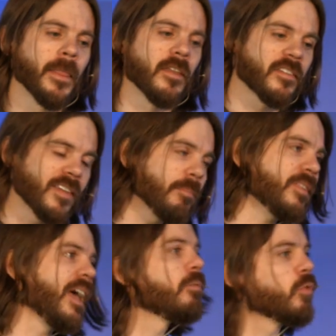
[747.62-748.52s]
And
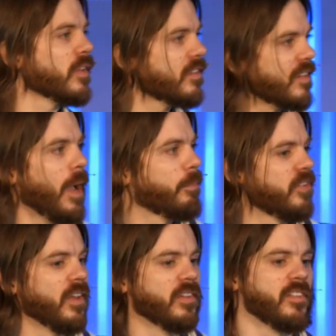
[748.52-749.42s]
sometimes what
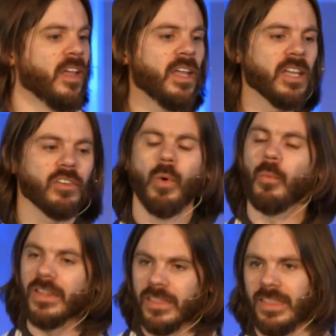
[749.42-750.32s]
stops us is what
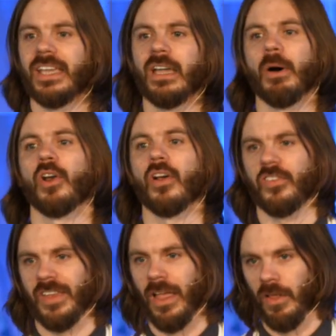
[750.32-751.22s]
we think about
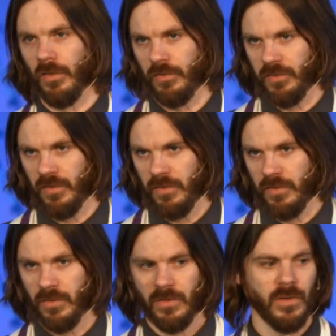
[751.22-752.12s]
ourselves.
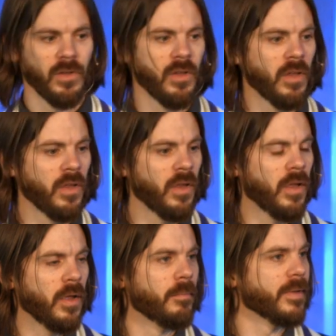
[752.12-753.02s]

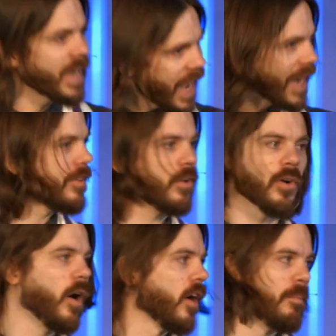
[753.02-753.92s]

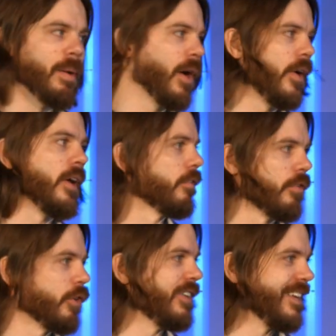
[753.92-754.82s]
Neither are a barrier
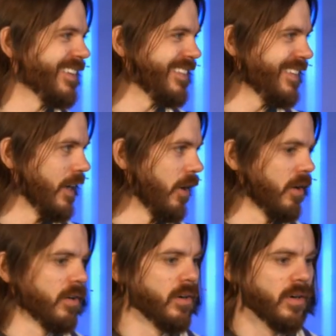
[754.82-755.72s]
for Jesus
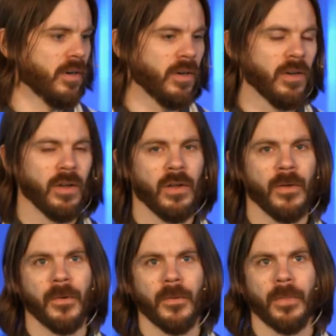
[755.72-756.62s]
here.
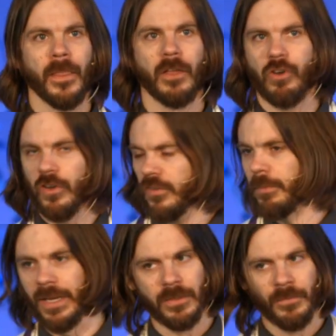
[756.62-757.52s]
And trust
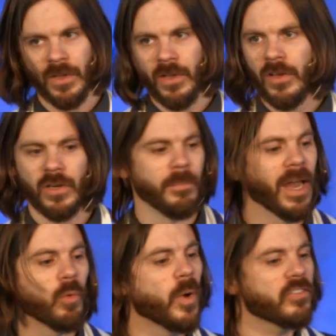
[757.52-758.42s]
me, no
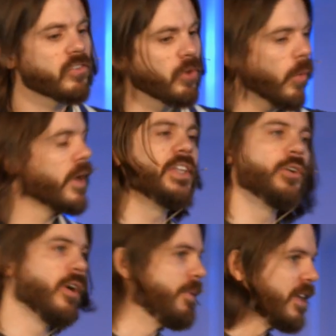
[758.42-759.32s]
matter what story
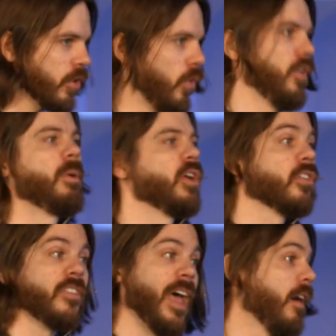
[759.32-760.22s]
you have been told about
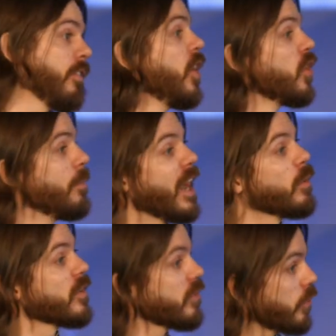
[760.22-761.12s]
yourself, no matter
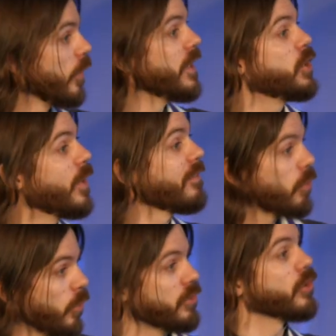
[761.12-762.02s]
what story you have
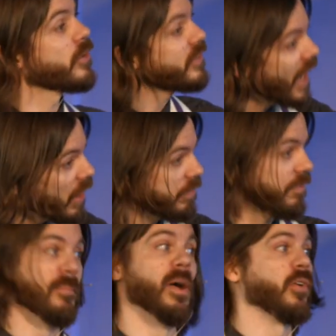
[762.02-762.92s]
told
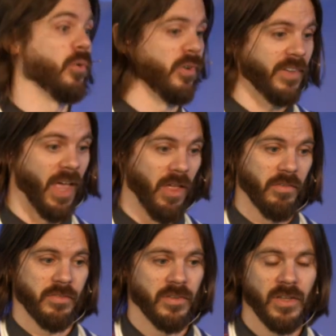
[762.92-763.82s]
yourself about
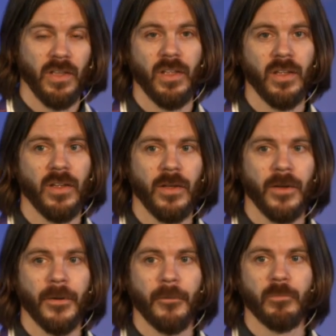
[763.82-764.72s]
yourself,
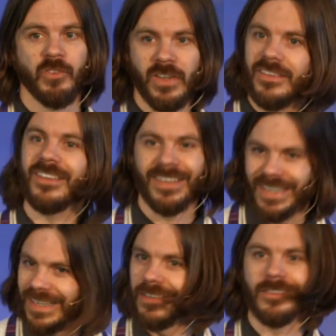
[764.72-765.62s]
Jesus
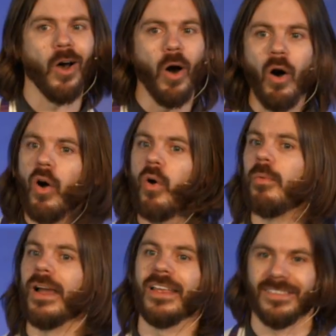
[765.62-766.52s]
is
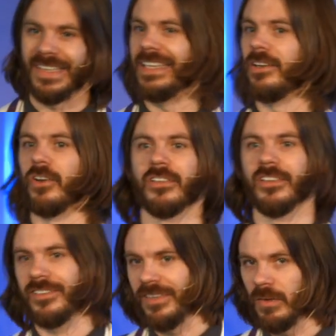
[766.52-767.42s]
always eager to
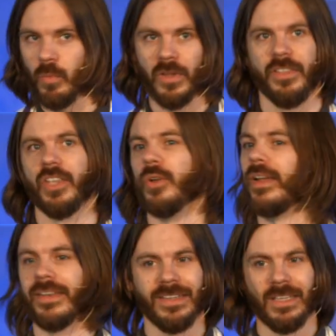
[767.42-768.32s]
sit with you
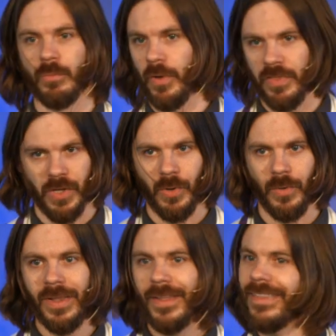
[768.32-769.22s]
and eat with
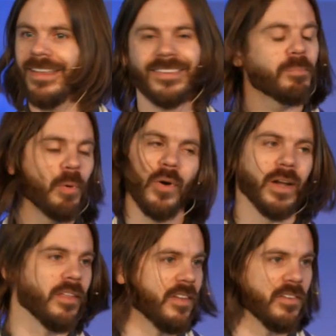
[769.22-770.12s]
you. That's the
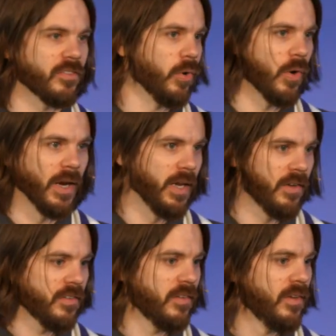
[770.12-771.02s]
point of these
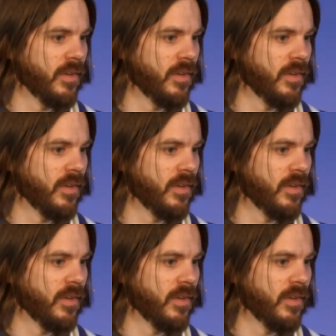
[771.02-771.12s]
stories.